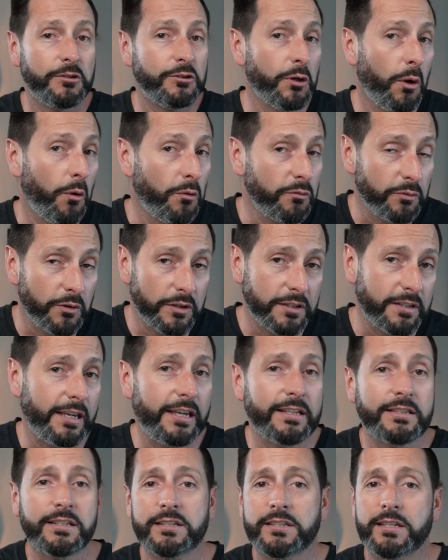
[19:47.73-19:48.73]
don't
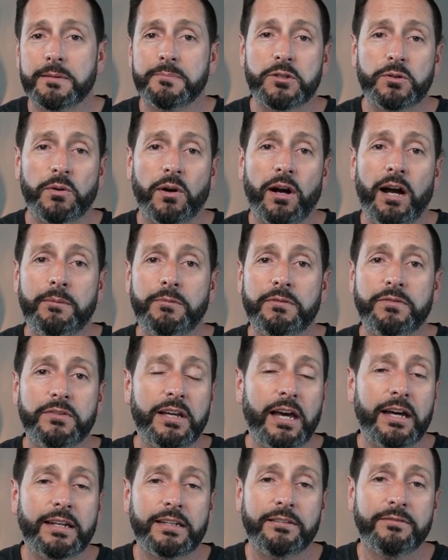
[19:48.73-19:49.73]
forget to subscribe if you
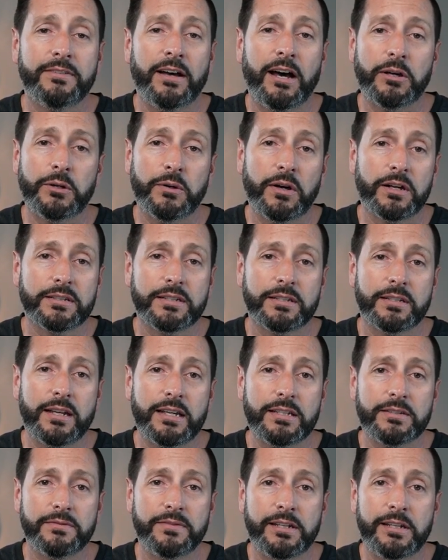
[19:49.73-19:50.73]
got any value out of
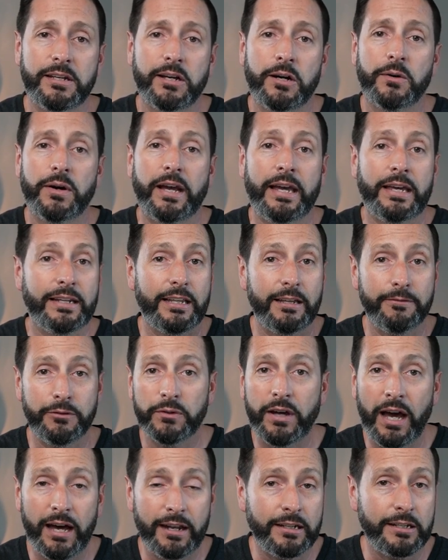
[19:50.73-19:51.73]
today's video. And if
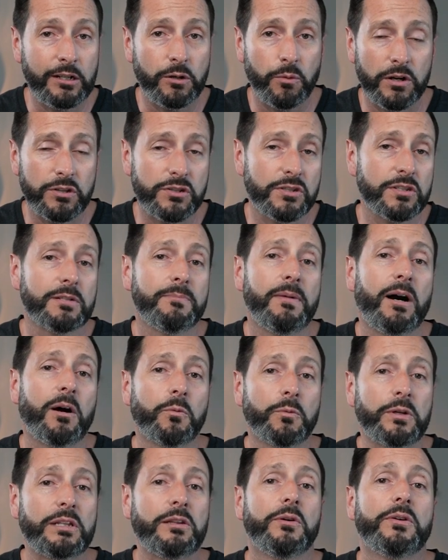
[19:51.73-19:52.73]
you got any questions
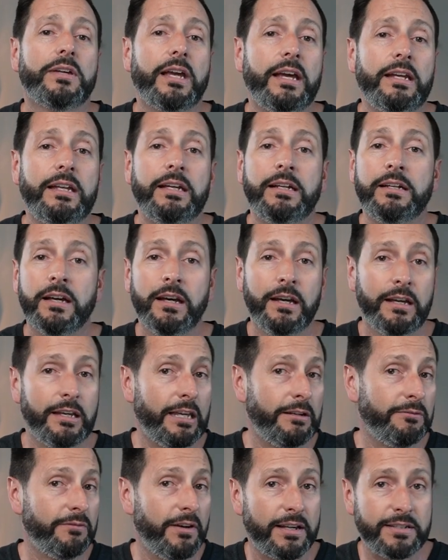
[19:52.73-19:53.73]
about relocating,
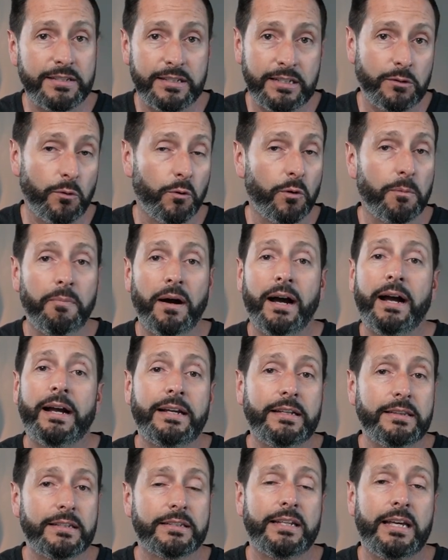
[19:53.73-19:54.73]
investing, or
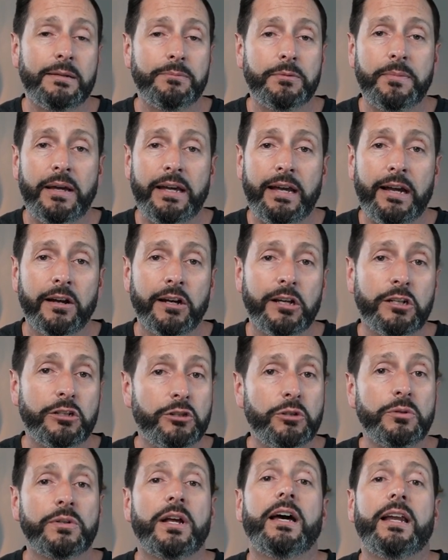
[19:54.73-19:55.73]
buying in the Tampa Bay area,
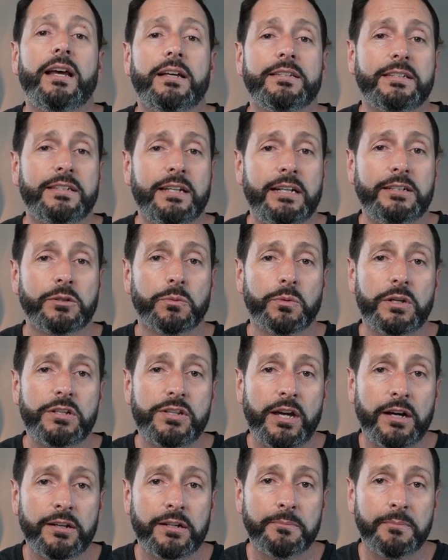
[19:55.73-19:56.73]
do not hesitate to
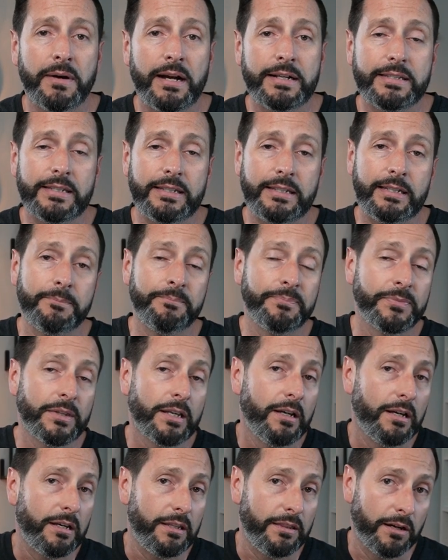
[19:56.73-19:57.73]
reach out to my team.
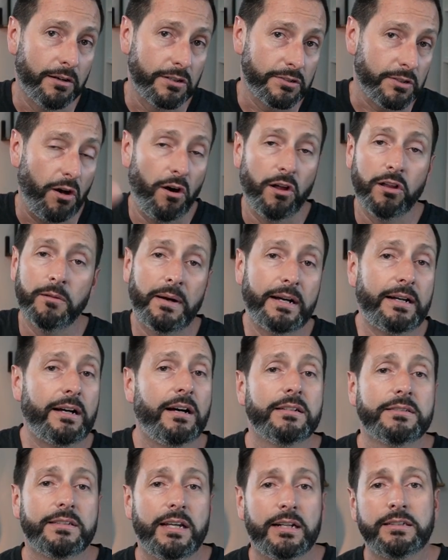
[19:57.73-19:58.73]
There is all my
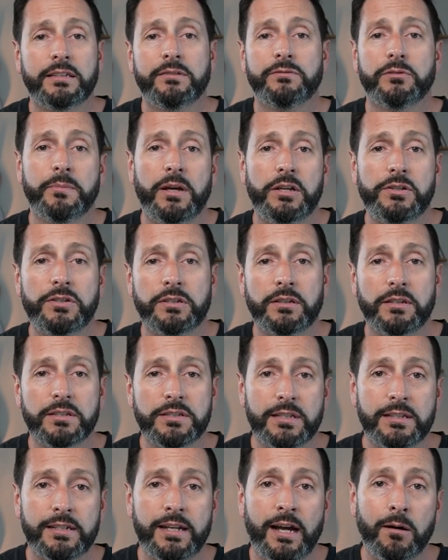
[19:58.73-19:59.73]
contact information
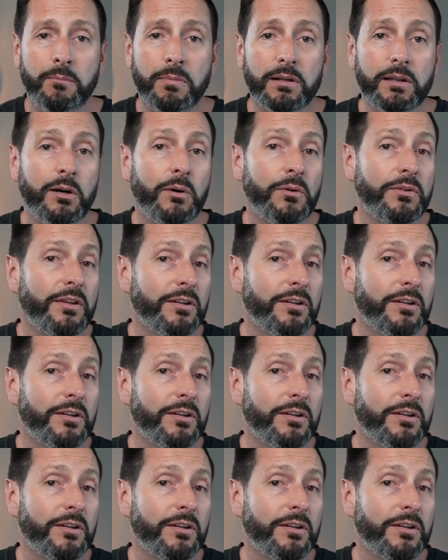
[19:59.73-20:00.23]
listed down below.